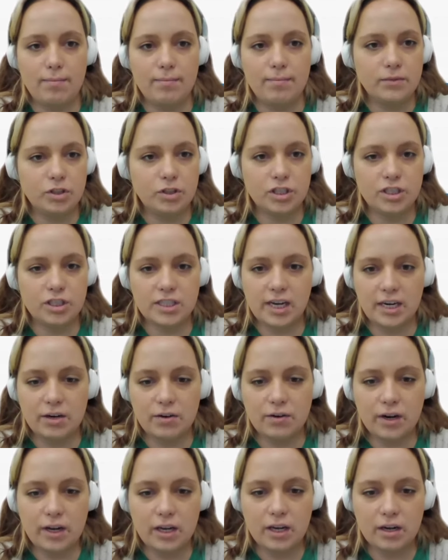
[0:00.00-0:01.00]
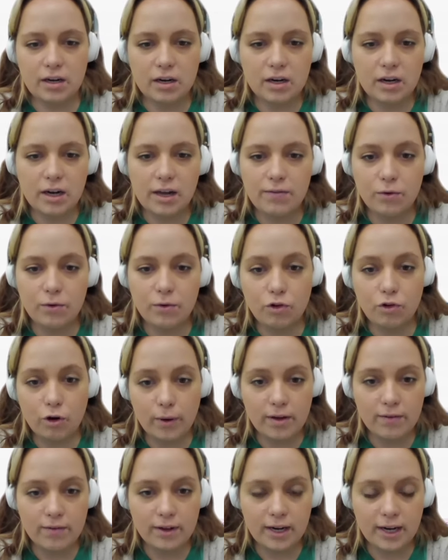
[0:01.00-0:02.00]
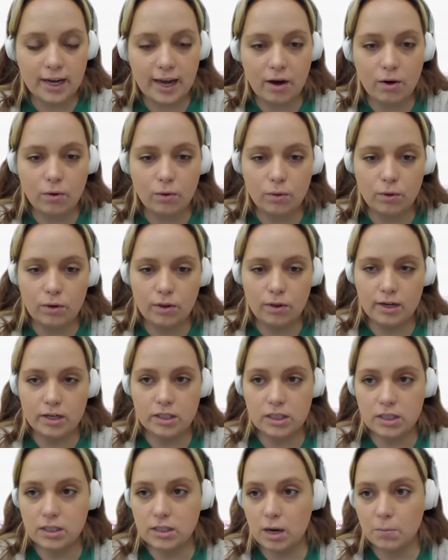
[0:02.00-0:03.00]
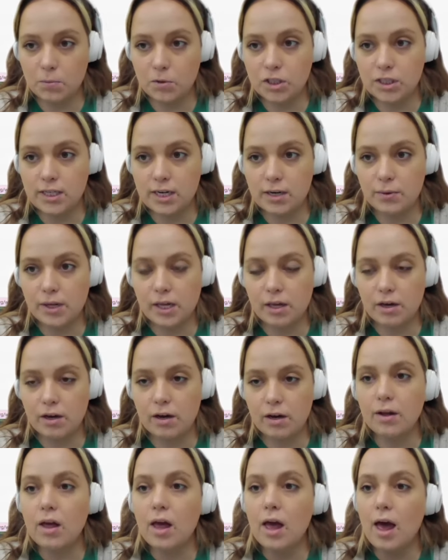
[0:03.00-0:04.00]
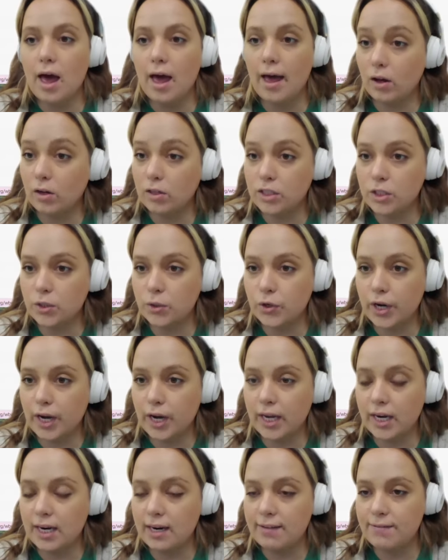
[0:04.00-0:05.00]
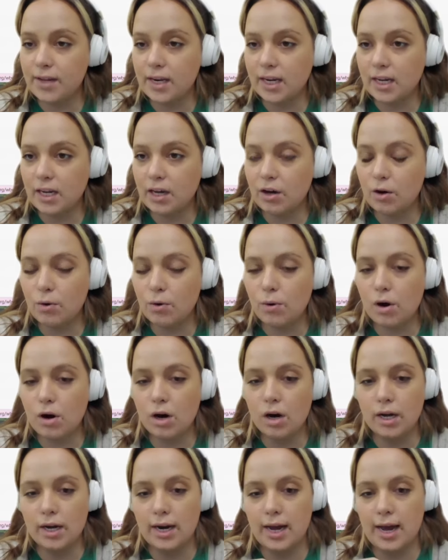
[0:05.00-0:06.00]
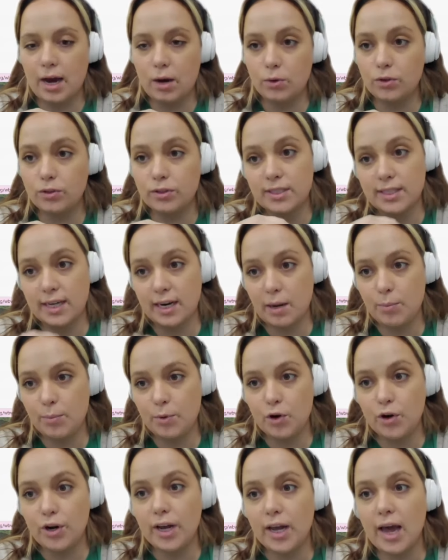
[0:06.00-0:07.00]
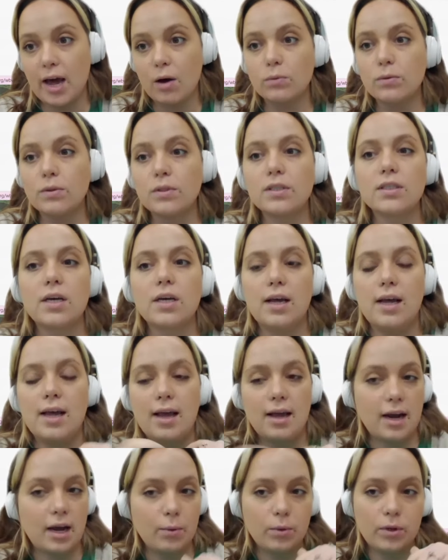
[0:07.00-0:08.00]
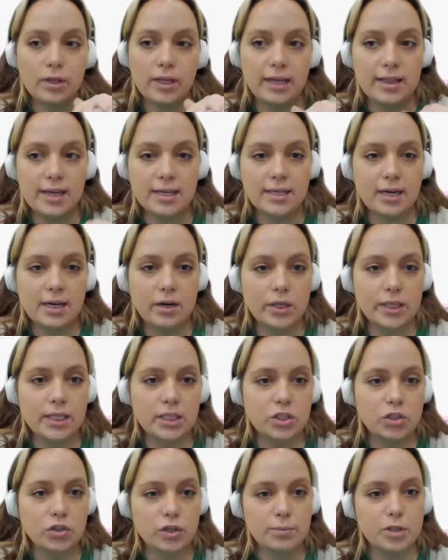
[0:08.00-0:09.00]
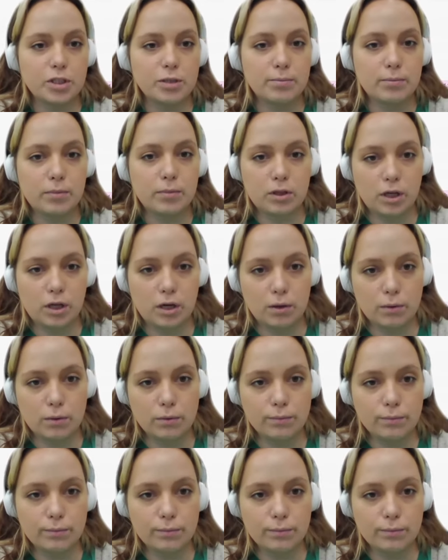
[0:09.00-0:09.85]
Just sign in right here. If you don't have an account, there's this option down here. I also created a video on how to set up your account, and I will link that down in the description below.